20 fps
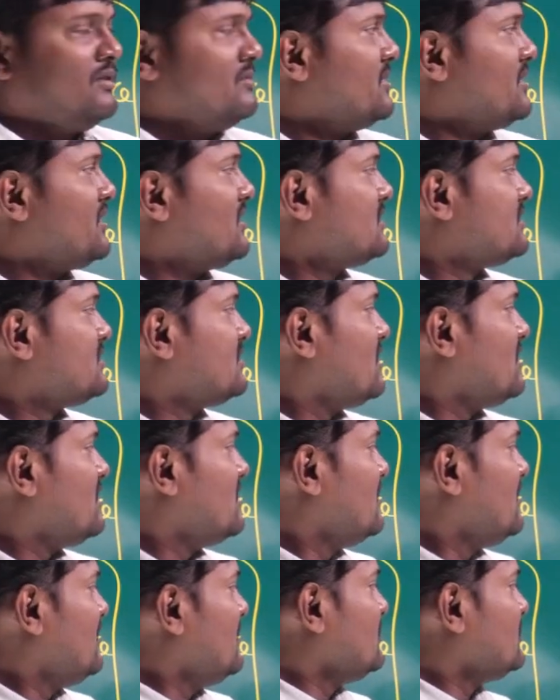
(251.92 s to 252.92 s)
Because
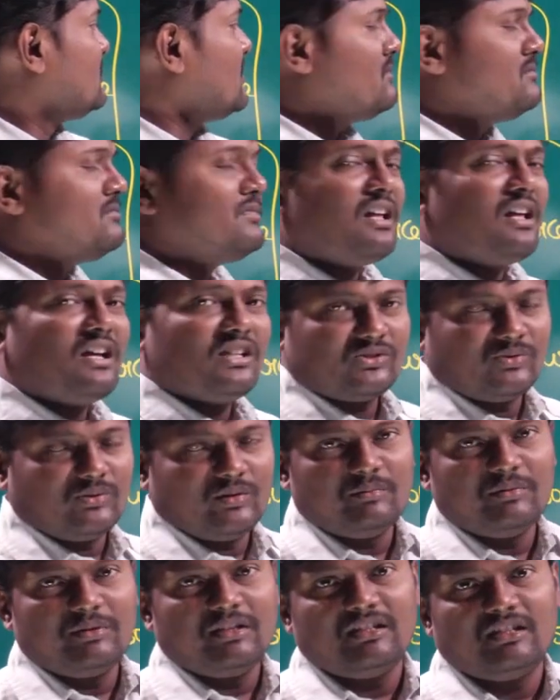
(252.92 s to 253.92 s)
some loss
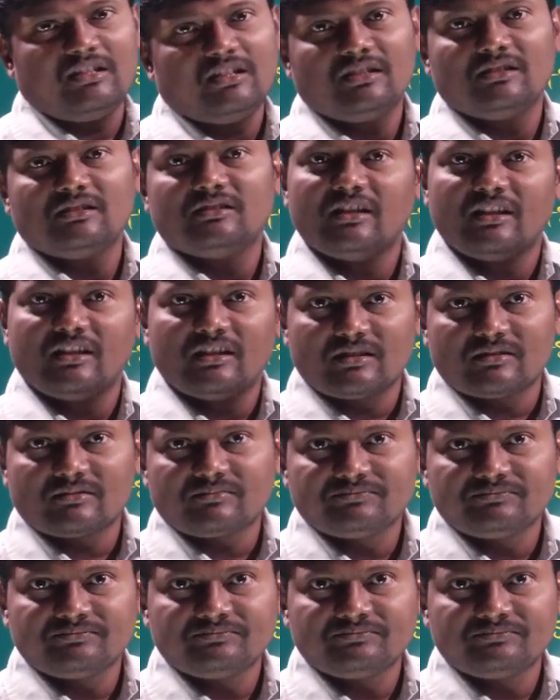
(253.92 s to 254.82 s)
will be there.